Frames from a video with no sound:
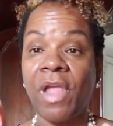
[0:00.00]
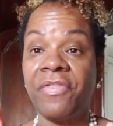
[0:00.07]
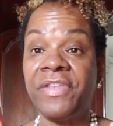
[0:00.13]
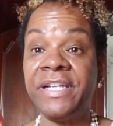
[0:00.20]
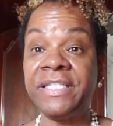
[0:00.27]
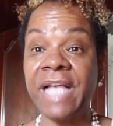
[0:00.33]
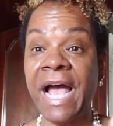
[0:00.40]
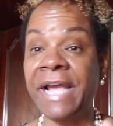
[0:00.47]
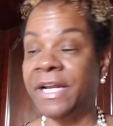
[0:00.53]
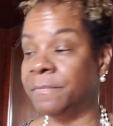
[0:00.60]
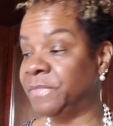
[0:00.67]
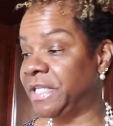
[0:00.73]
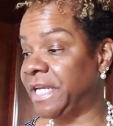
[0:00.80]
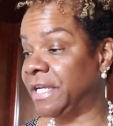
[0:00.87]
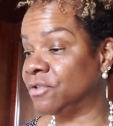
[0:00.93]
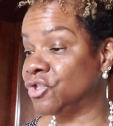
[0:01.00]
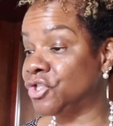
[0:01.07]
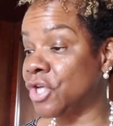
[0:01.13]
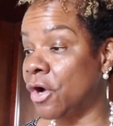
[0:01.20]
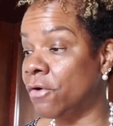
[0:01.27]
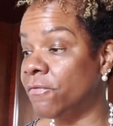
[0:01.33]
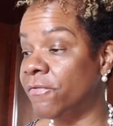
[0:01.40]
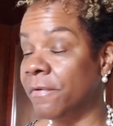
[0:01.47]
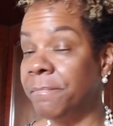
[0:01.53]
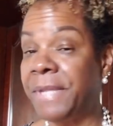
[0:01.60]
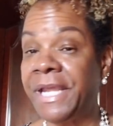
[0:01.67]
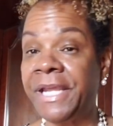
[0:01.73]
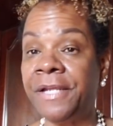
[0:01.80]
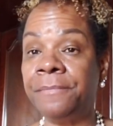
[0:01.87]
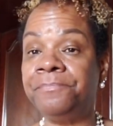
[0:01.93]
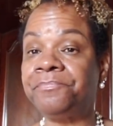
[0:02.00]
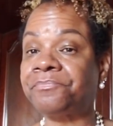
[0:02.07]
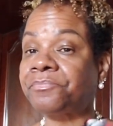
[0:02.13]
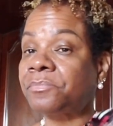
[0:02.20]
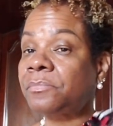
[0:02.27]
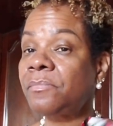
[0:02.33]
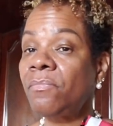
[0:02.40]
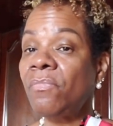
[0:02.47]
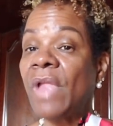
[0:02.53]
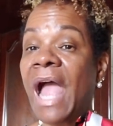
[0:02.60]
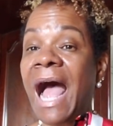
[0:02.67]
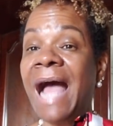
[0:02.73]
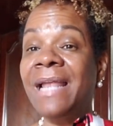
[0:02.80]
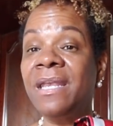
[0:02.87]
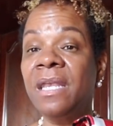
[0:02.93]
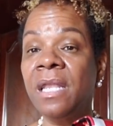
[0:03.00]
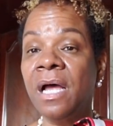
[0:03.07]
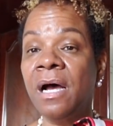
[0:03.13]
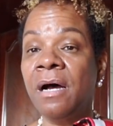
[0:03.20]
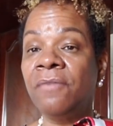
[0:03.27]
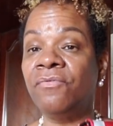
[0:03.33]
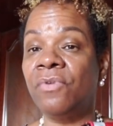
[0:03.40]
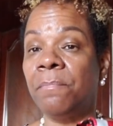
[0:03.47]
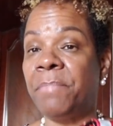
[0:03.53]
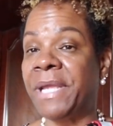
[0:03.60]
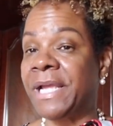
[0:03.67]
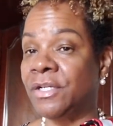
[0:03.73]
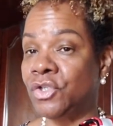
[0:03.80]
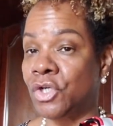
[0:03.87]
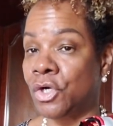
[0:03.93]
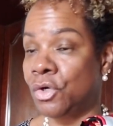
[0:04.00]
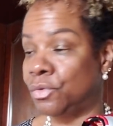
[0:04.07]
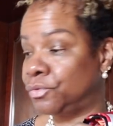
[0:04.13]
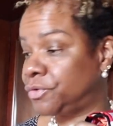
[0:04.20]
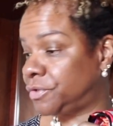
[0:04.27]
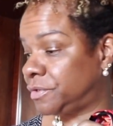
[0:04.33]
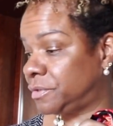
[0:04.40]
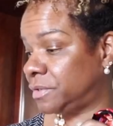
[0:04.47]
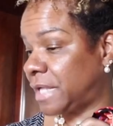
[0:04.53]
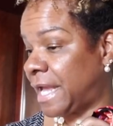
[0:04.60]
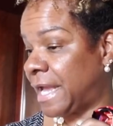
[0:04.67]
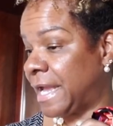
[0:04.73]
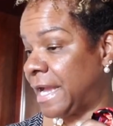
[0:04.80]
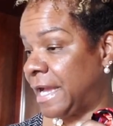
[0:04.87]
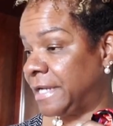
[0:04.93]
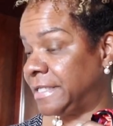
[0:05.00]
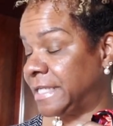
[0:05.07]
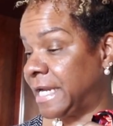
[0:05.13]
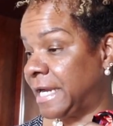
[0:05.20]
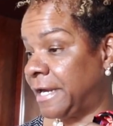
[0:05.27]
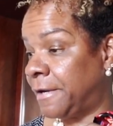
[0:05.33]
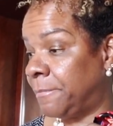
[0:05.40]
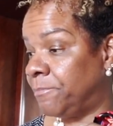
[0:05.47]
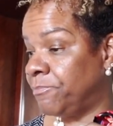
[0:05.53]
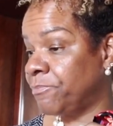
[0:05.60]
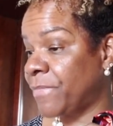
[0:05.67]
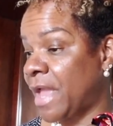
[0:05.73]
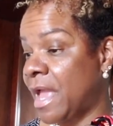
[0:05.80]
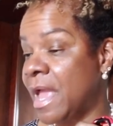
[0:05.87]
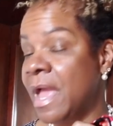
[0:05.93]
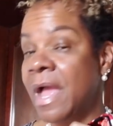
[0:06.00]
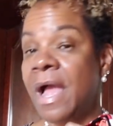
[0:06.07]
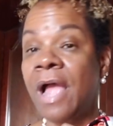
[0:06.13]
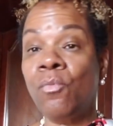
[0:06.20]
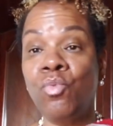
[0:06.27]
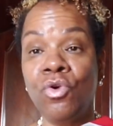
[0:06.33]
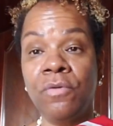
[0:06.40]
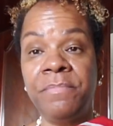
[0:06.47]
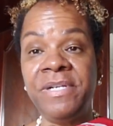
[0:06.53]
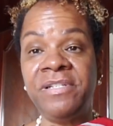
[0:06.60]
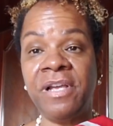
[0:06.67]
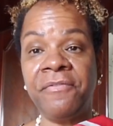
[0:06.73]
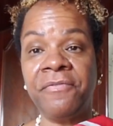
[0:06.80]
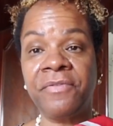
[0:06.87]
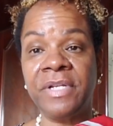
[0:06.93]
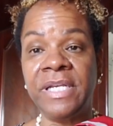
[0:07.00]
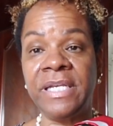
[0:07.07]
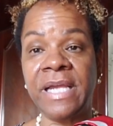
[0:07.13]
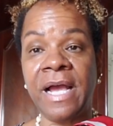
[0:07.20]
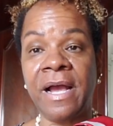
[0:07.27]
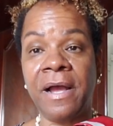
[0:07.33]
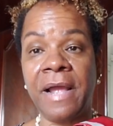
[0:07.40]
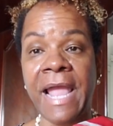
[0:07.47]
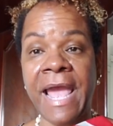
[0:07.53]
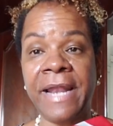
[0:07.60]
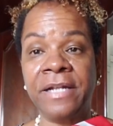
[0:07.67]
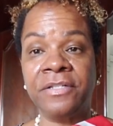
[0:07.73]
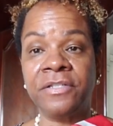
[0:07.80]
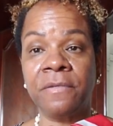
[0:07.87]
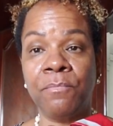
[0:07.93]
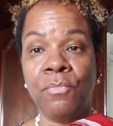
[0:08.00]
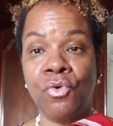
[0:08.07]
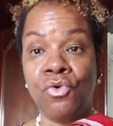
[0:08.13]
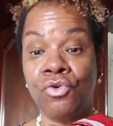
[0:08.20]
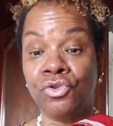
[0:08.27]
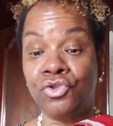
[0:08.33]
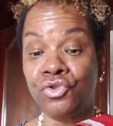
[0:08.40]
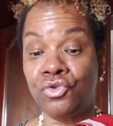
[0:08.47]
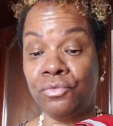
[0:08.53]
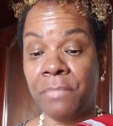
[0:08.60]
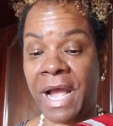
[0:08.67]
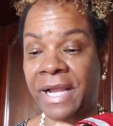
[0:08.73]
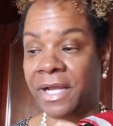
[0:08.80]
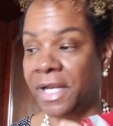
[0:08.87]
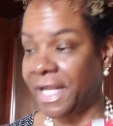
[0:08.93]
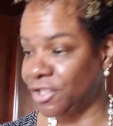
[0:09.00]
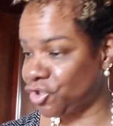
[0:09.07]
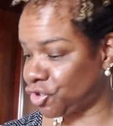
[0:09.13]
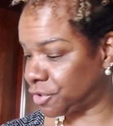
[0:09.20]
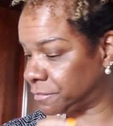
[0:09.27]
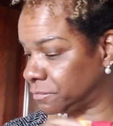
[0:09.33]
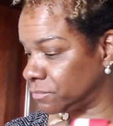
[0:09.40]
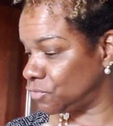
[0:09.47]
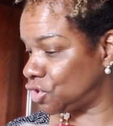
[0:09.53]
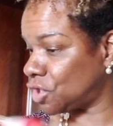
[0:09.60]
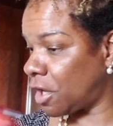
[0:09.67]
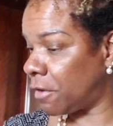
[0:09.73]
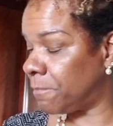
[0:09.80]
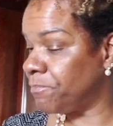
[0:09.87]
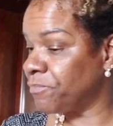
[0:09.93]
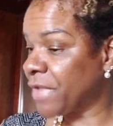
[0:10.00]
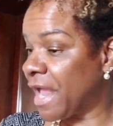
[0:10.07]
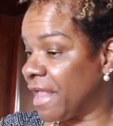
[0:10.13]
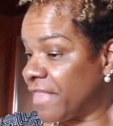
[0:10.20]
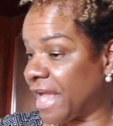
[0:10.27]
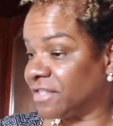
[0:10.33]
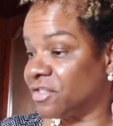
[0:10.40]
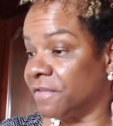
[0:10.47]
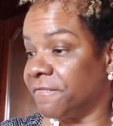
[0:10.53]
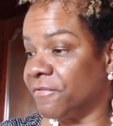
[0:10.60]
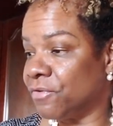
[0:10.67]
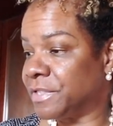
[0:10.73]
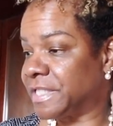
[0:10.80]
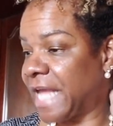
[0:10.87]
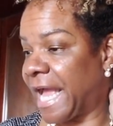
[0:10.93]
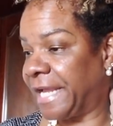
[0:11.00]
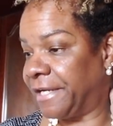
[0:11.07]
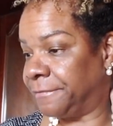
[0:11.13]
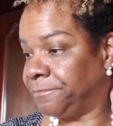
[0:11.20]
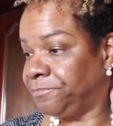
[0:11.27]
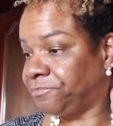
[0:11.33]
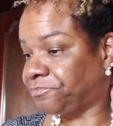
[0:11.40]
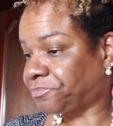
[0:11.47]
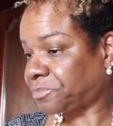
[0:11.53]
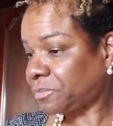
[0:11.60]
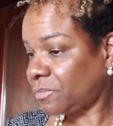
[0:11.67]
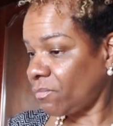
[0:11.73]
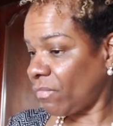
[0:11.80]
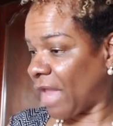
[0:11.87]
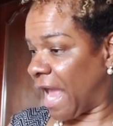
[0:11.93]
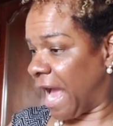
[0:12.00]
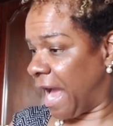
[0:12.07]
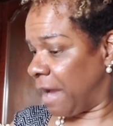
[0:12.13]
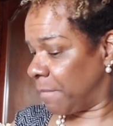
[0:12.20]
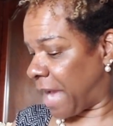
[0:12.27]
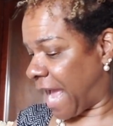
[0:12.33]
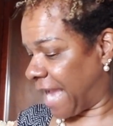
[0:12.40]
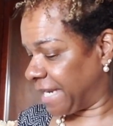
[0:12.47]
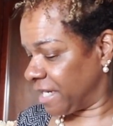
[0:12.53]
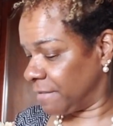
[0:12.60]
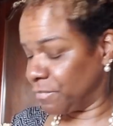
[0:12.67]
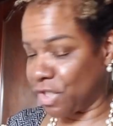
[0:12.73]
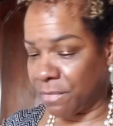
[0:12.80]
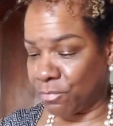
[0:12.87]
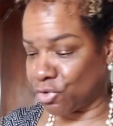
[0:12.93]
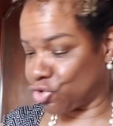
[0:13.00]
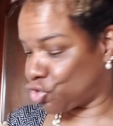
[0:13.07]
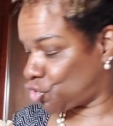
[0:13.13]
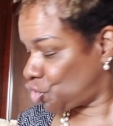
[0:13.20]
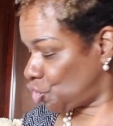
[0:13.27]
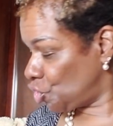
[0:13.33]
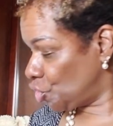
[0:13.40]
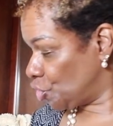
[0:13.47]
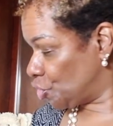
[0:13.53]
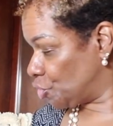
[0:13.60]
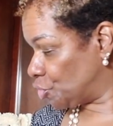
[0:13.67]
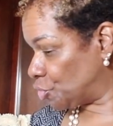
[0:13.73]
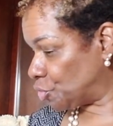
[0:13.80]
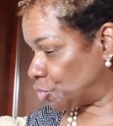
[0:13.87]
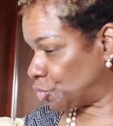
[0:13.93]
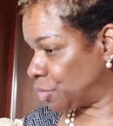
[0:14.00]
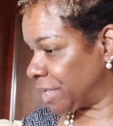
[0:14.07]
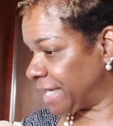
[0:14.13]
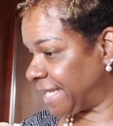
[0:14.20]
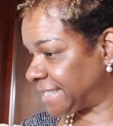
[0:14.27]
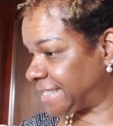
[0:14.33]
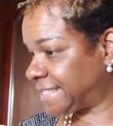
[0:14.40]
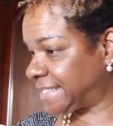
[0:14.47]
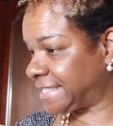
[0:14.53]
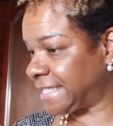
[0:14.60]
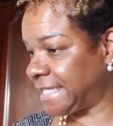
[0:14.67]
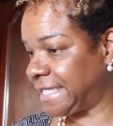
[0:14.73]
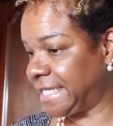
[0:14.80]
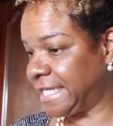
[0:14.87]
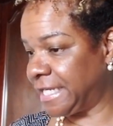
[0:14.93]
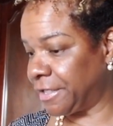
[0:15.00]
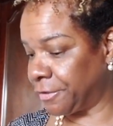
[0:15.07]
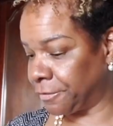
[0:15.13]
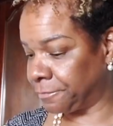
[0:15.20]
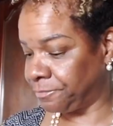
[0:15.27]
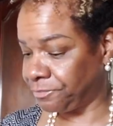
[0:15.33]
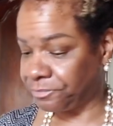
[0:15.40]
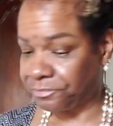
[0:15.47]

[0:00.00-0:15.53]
these items here. So for me, I love bandeaus. And I will be definitely adding some more to my collection. So that's the first item. Item number two, let's see here.